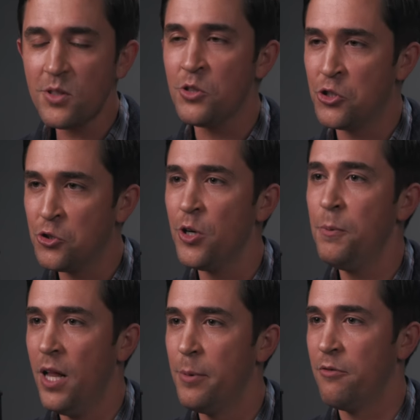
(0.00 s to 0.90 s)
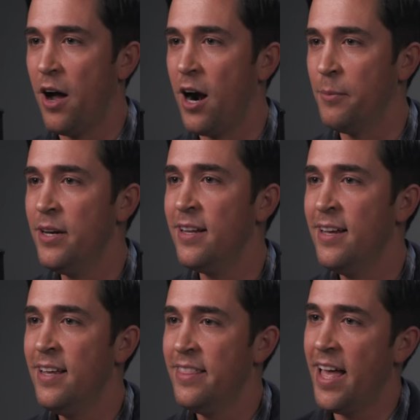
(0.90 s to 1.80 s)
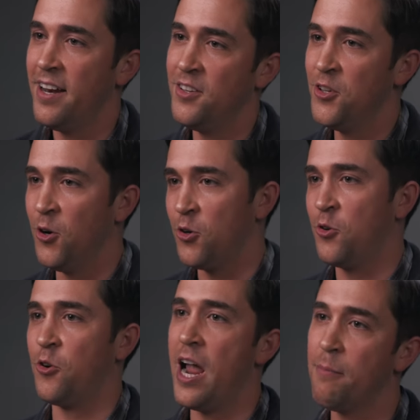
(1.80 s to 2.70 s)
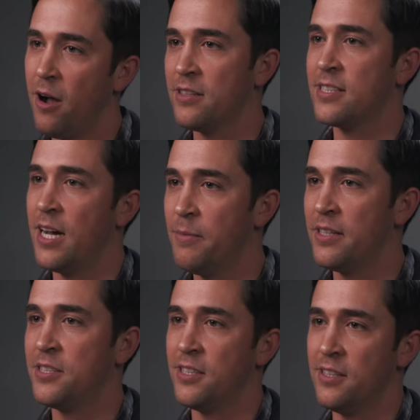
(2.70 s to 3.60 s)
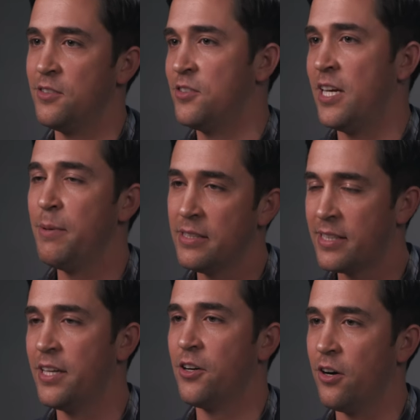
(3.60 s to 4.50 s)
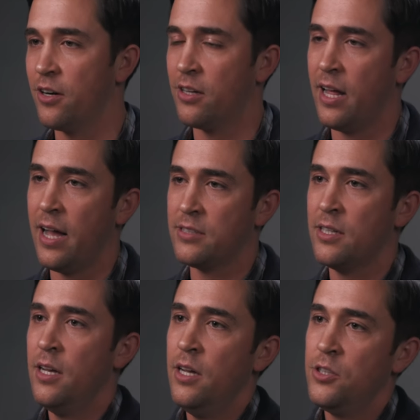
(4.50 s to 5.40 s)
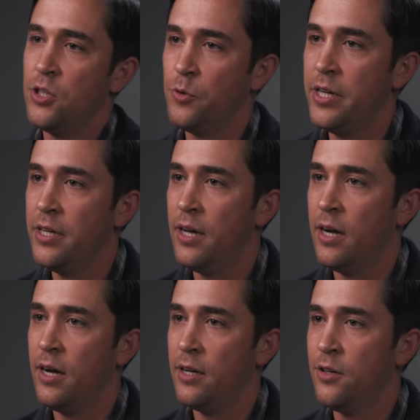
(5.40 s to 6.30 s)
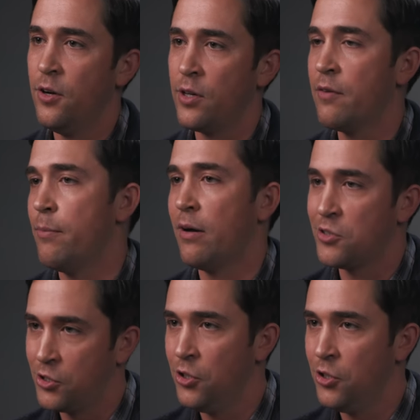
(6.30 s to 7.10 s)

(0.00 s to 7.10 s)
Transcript: strip club environment than, you know, grandma's coming to Timmy's kindergarten class to read, give a mouse a